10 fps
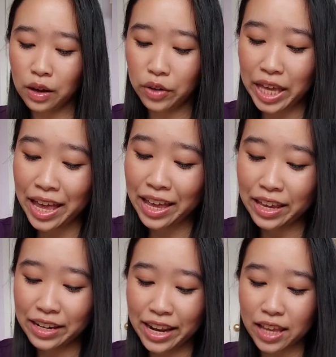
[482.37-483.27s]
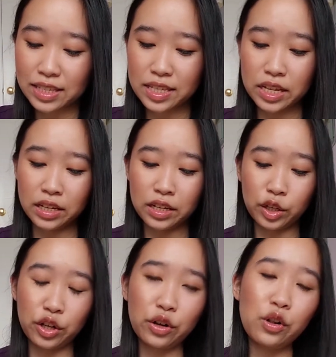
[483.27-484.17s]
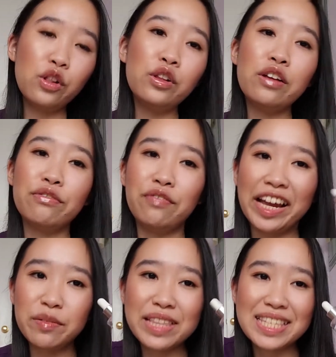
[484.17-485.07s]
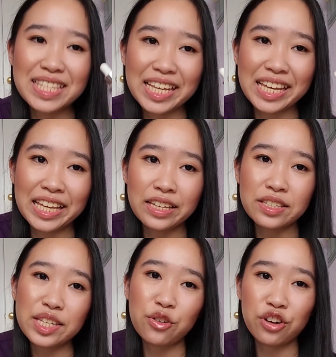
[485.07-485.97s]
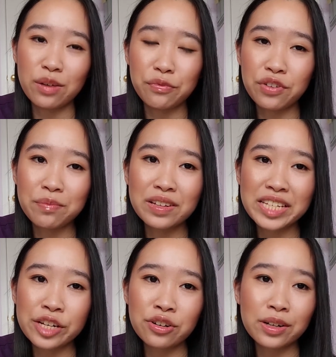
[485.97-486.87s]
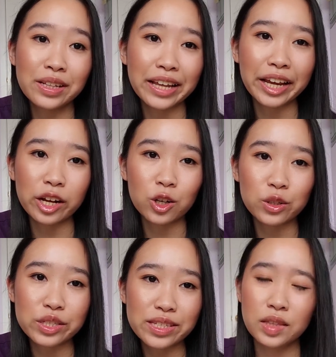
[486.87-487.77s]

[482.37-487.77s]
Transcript: Okay, next. Good old vitamin C serum from dear Klairs.